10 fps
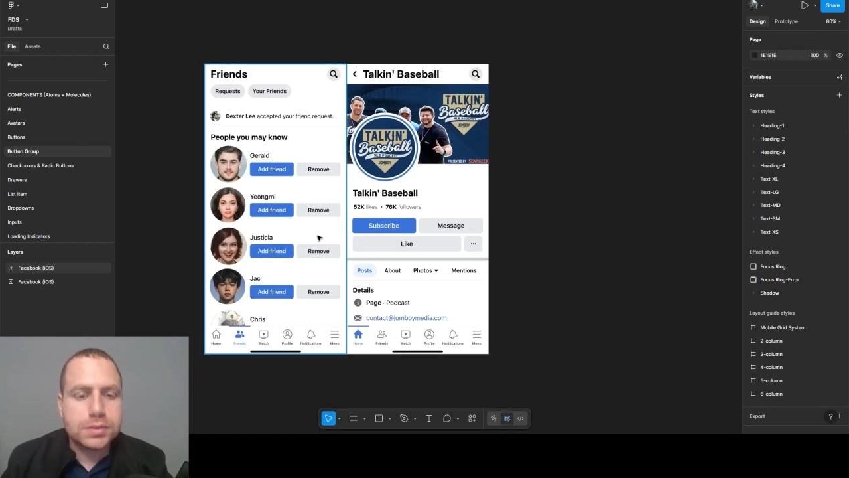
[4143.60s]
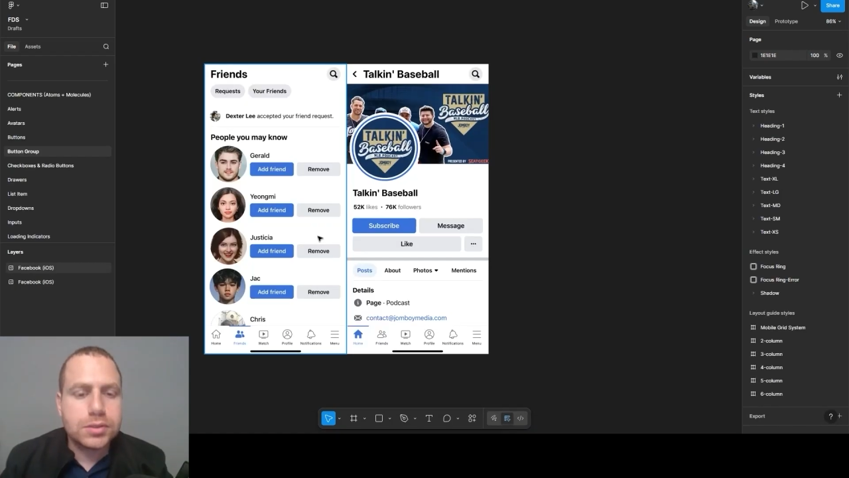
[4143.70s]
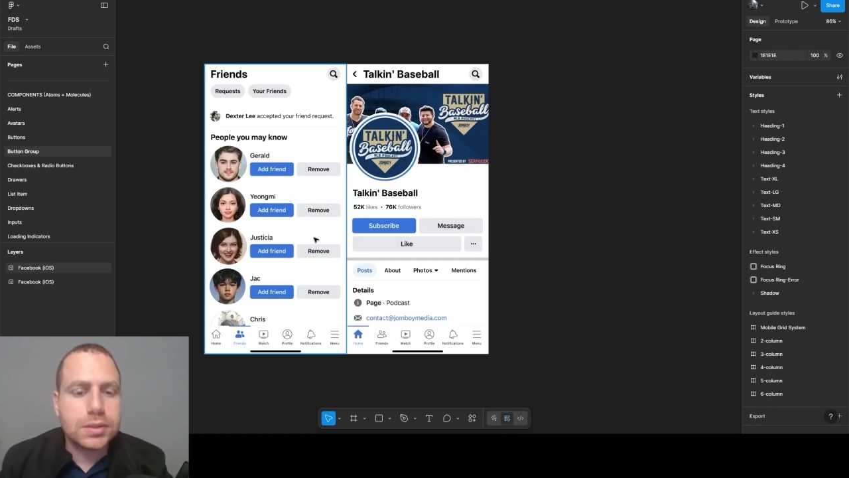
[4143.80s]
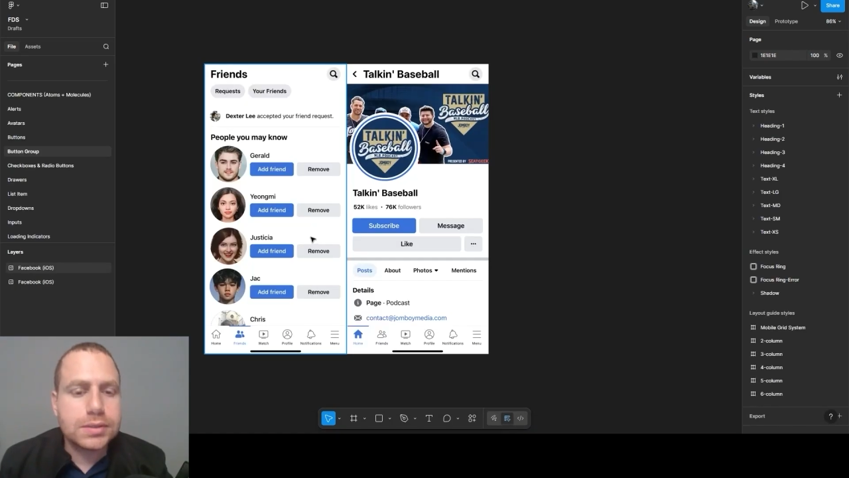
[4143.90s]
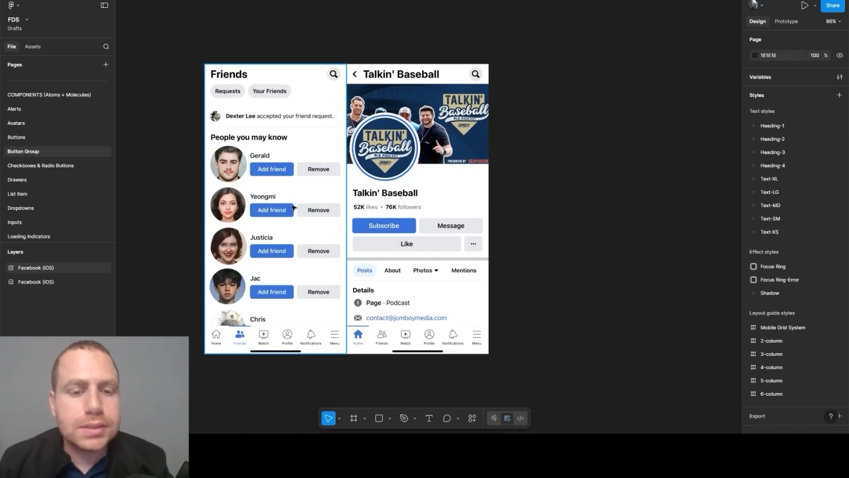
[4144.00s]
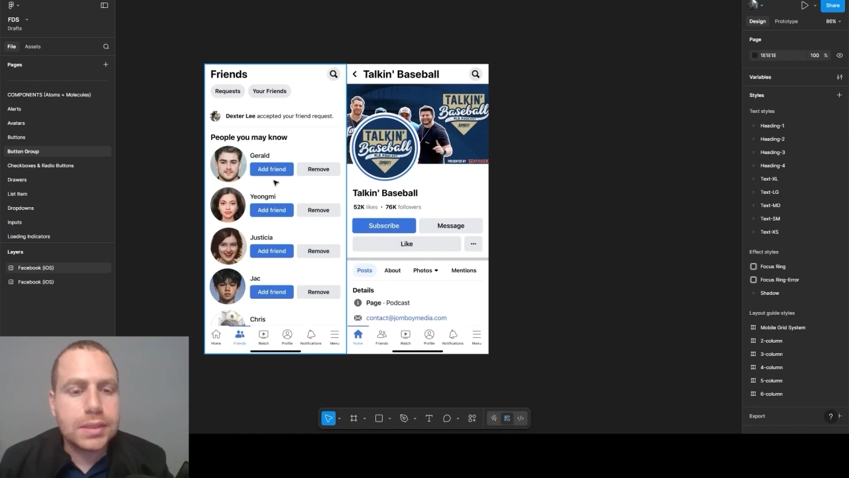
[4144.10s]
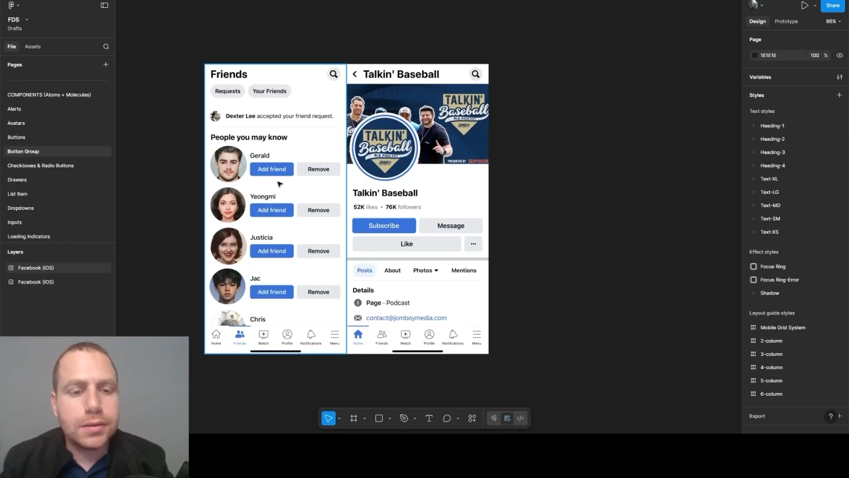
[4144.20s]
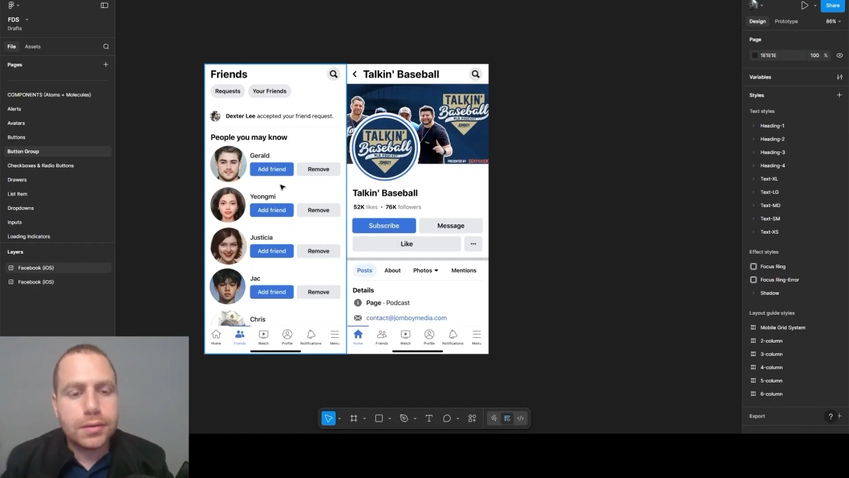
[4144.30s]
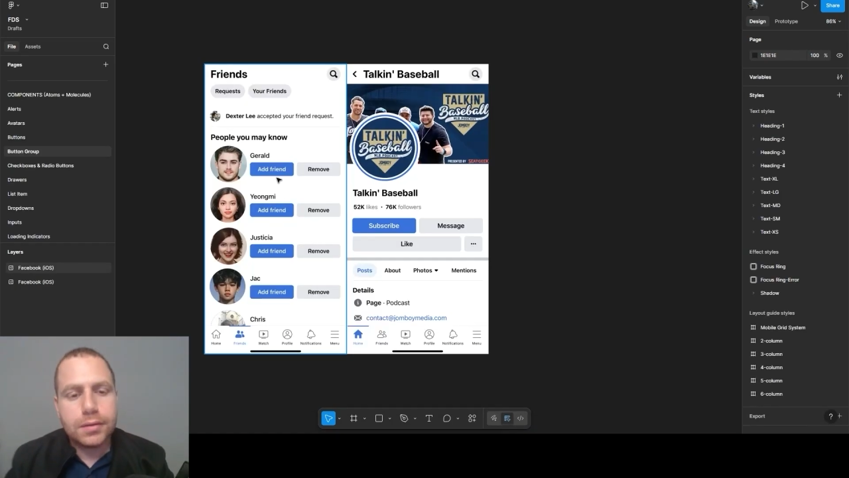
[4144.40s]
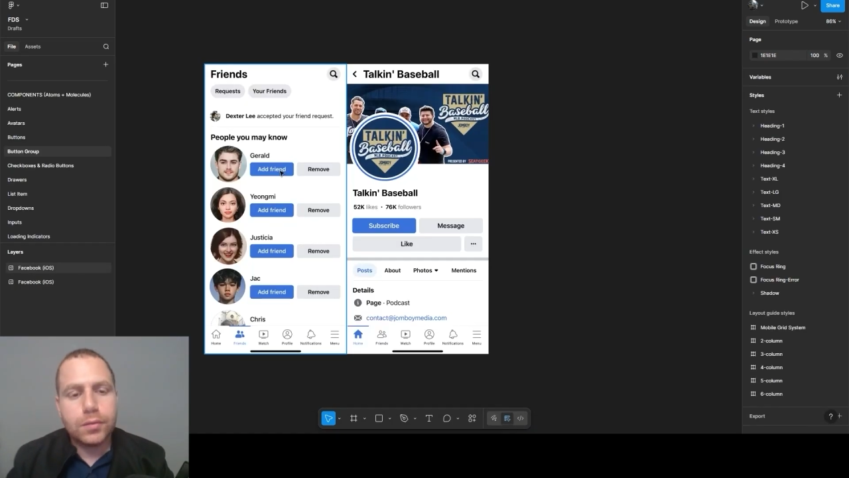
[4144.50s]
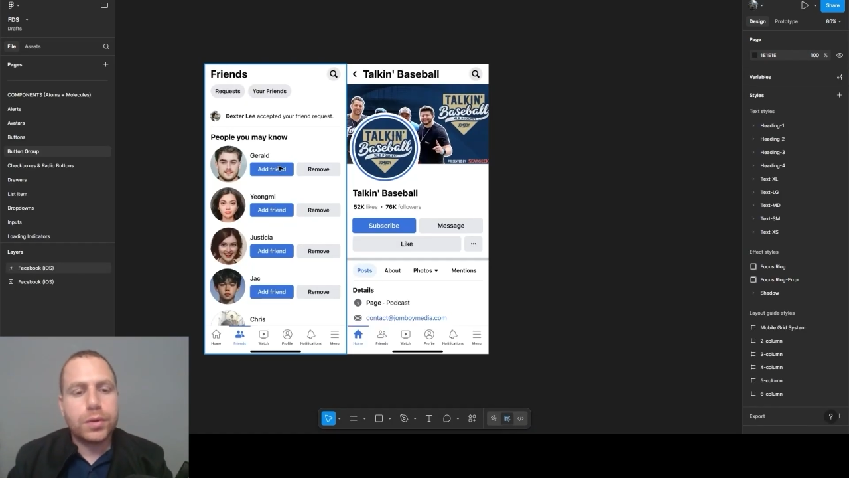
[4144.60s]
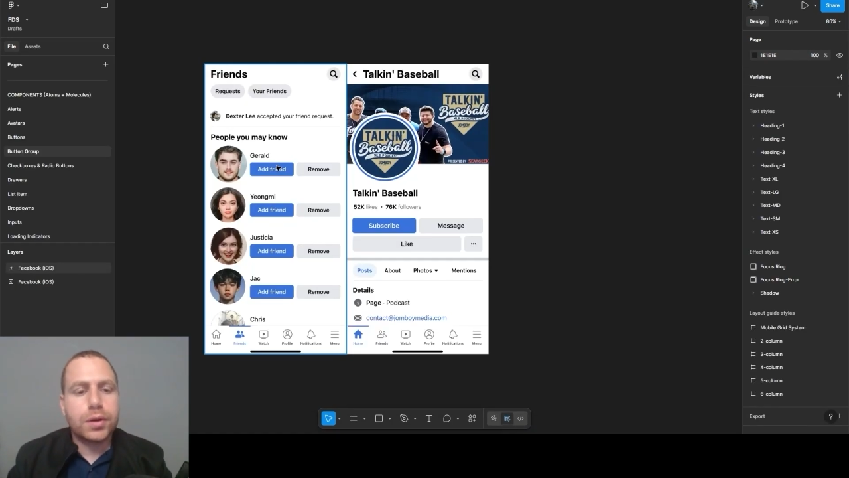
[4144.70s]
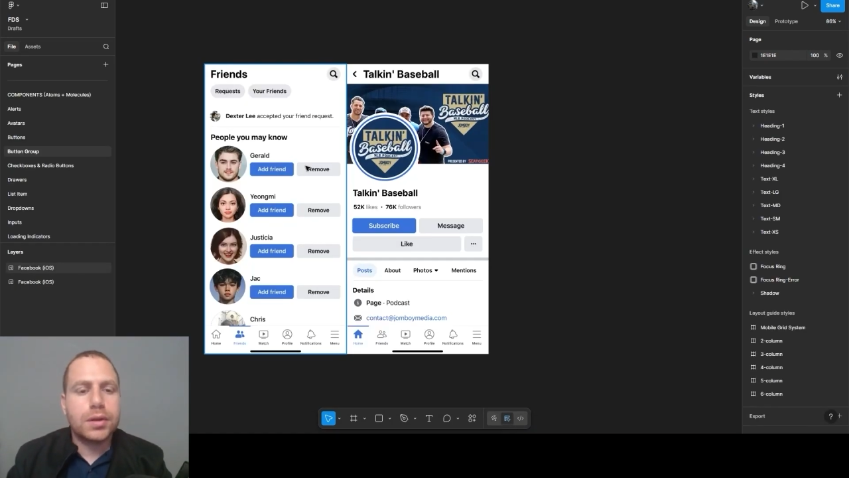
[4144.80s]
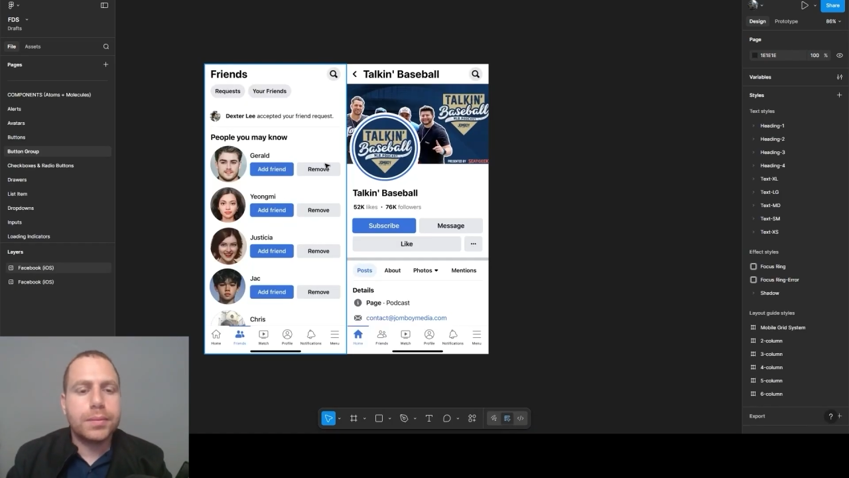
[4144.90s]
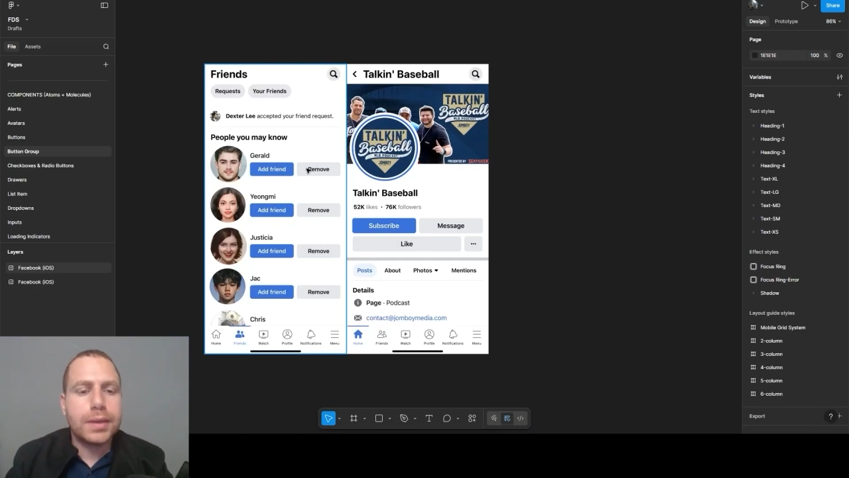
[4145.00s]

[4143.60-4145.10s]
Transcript: as you can see, we're going to